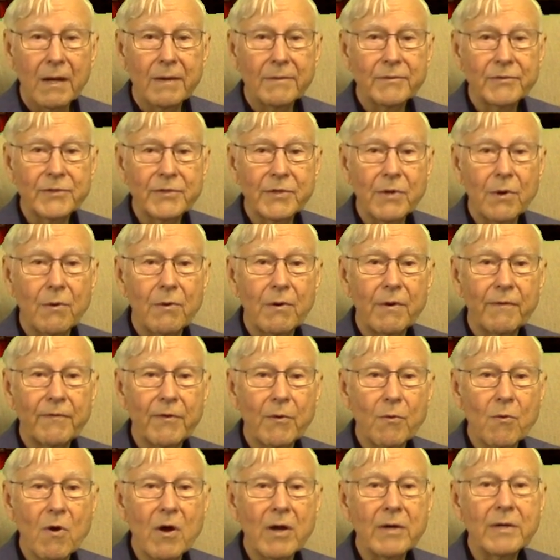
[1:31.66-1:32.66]
So if
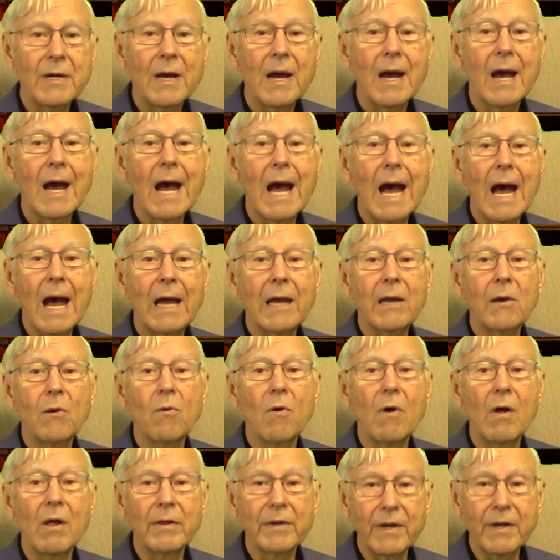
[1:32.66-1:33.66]
you want high
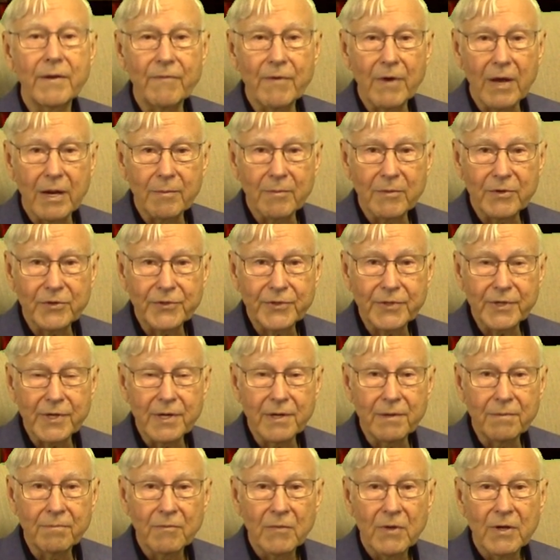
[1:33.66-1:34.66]
quality vitamin
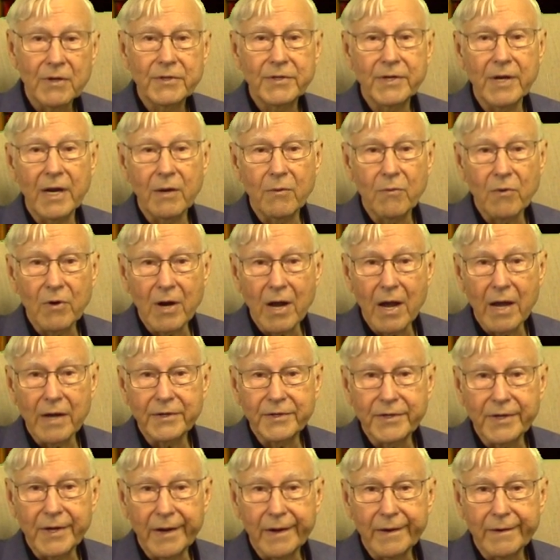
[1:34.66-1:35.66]
C, take what I
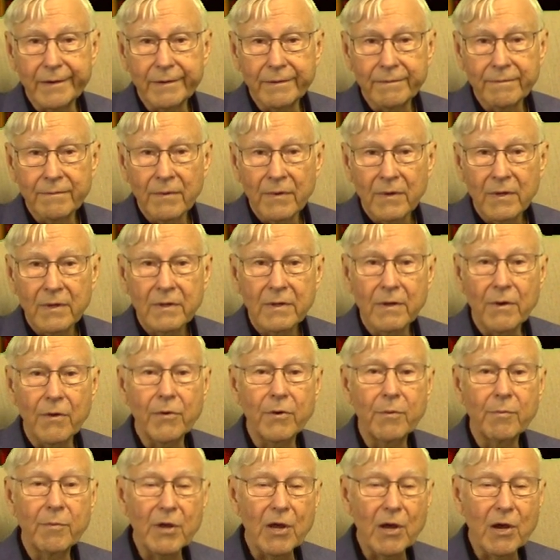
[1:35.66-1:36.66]
take,
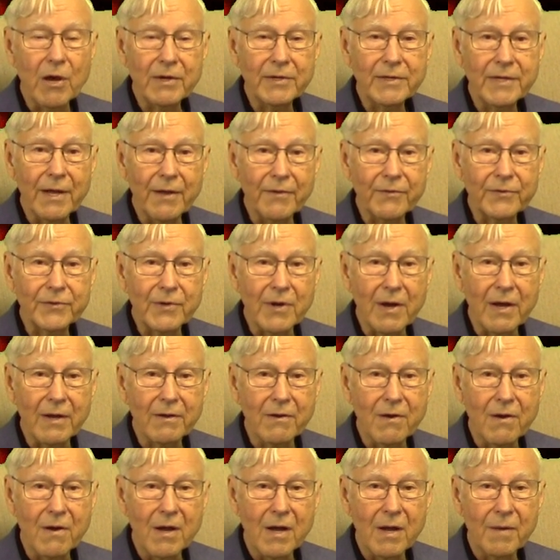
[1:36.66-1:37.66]
go to
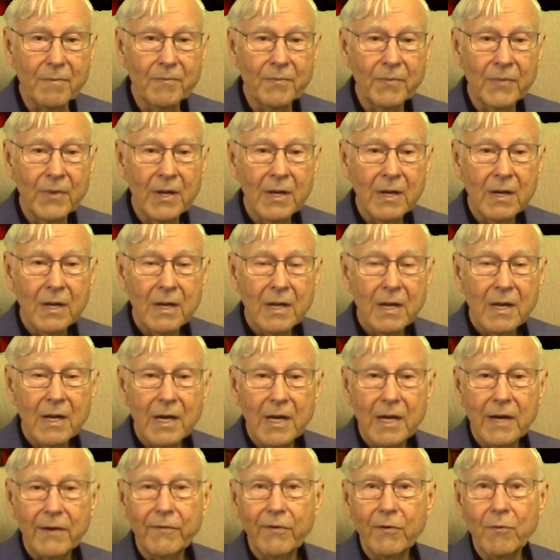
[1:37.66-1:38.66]
beyondhealth.com.
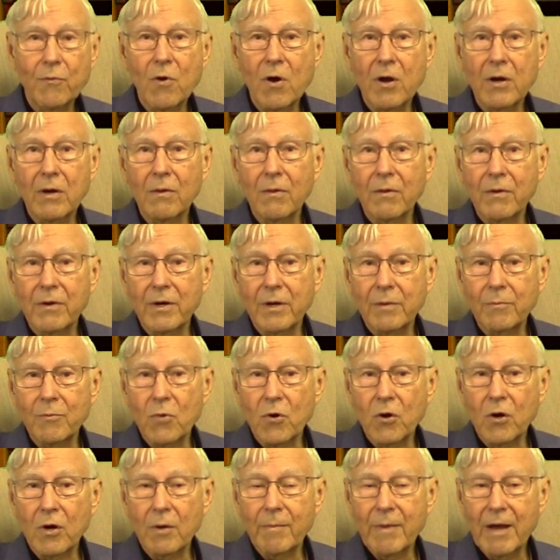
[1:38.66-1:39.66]
And if you want to learn
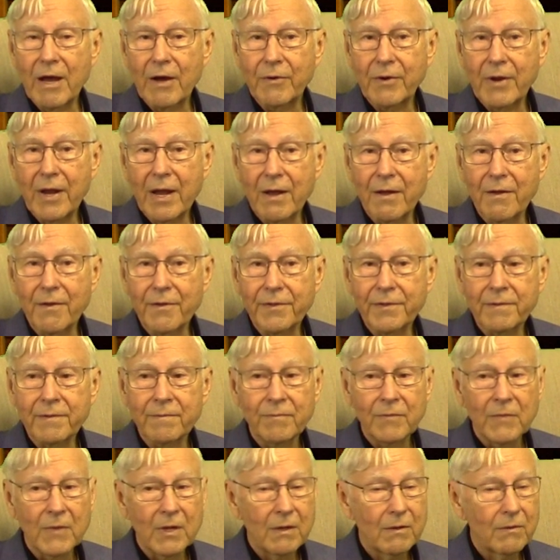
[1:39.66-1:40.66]
more about health,
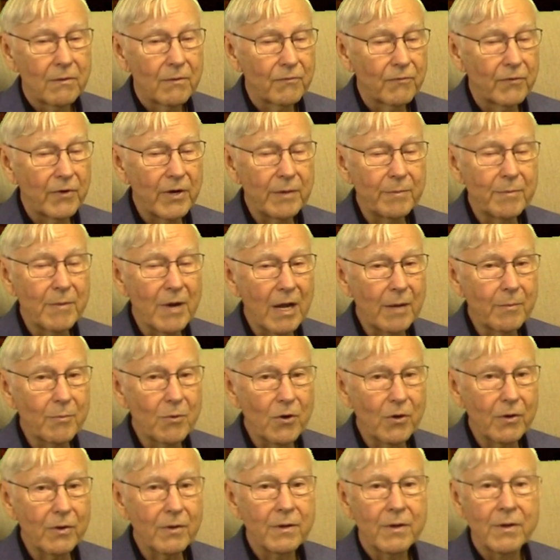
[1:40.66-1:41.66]
read my
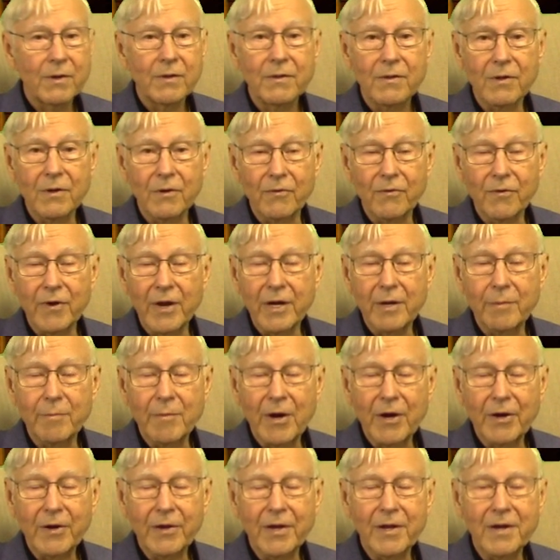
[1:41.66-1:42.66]
book, The Great
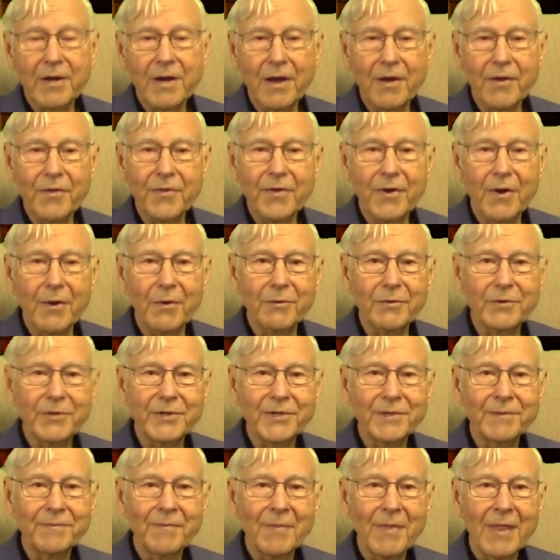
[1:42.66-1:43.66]
American Health
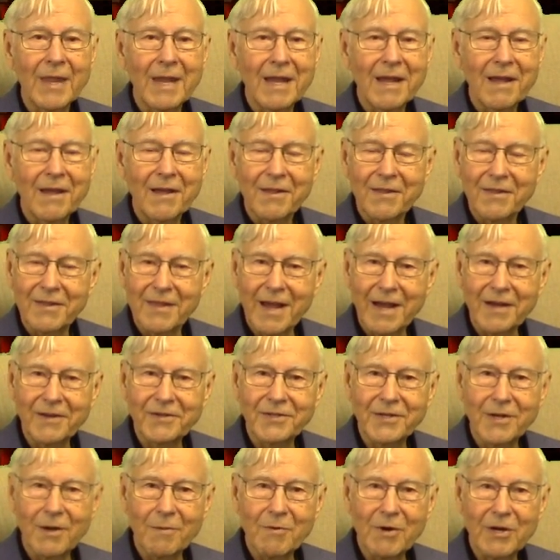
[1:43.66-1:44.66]
Hoax.
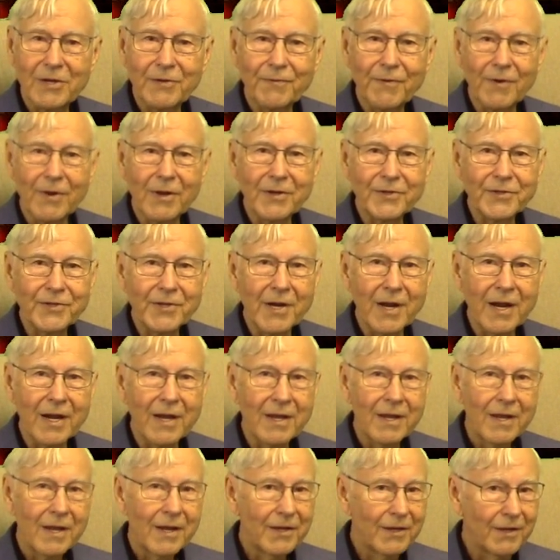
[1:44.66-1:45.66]
Thanks so much for
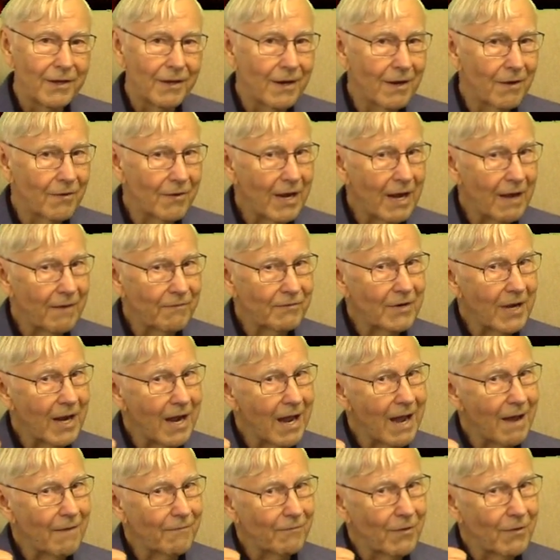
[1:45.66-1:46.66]
listening. You don't have to have